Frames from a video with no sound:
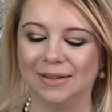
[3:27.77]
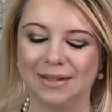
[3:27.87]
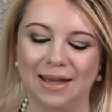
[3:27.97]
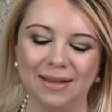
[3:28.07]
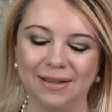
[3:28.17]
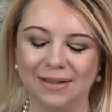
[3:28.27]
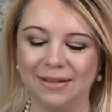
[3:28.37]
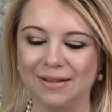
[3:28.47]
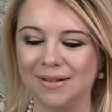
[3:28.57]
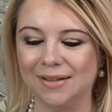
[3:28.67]

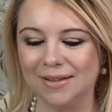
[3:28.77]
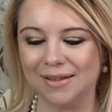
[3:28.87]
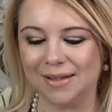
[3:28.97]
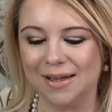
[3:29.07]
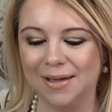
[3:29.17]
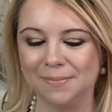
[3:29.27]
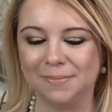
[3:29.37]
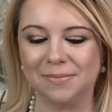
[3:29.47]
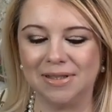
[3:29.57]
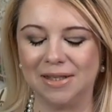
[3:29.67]
Yay,
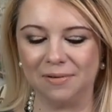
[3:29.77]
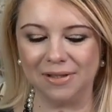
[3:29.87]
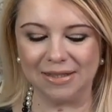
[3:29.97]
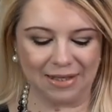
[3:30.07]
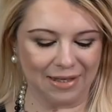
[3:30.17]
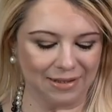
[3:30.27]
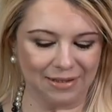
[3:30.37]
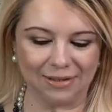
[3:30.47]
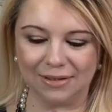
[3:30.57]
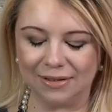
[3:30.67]
I'm so
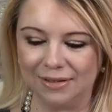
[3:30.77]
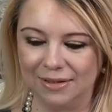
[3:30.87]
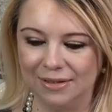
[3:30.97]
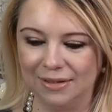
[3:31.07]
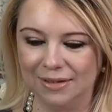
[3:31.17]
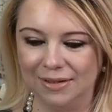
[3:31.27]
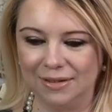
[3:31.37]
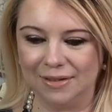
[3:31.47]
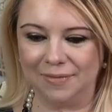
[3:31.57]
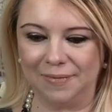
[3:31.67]
excited.
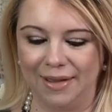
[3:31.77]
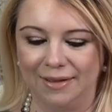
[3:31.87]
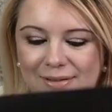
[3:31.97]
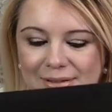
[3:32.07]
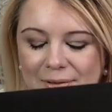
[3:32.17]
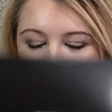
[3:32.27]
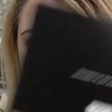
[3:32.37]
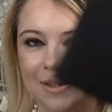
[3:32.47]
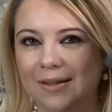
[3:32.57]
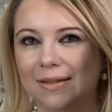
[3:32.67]
Okay, so I
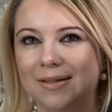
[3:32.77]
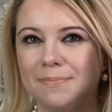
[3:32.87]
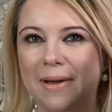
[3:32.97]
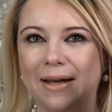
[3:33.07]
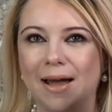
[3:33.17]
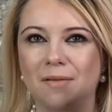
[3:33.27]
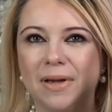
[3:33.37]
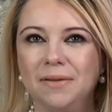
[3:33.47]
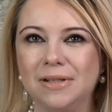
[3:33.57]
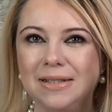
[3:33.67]
think this might have
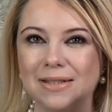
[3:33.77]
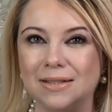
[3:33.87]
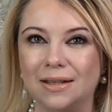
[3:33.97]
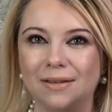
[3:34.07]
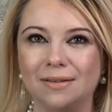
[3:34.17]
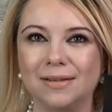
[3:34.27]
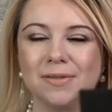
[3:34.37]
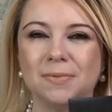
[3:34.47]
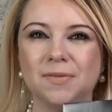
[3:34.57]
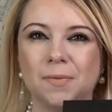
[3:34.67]
my receipt.
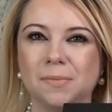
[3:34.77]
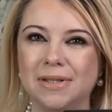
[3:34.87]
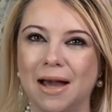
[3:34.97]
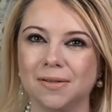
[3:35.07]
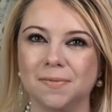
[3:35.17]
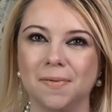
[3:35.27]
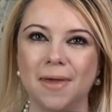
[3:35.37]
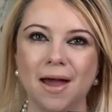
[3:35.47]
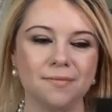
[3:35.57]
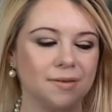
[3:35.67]
This was from Saks
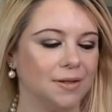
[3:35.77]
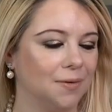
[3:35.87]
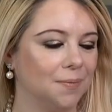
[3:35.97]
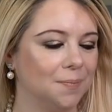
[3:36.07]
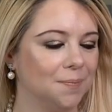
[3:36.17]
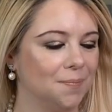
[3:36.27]
Fifth Avenue.